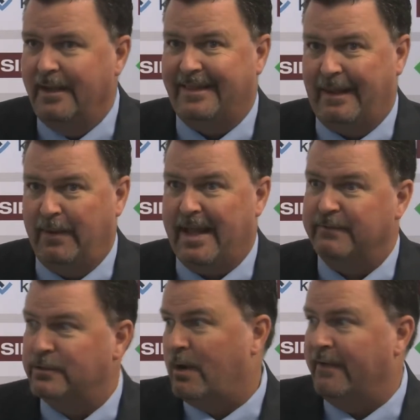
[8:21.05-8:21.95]
then we have
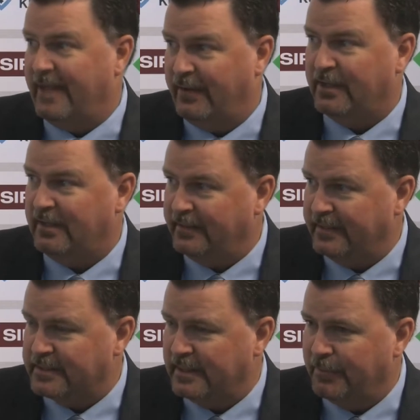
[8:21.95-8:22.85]
to drive down the
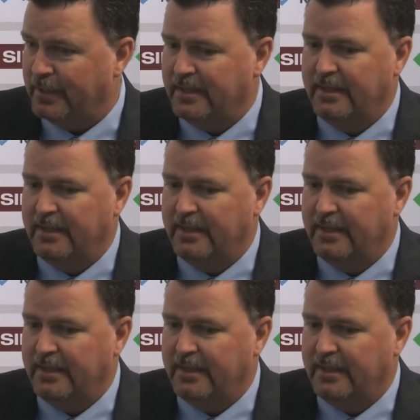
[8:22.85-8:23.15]
cleanliness number.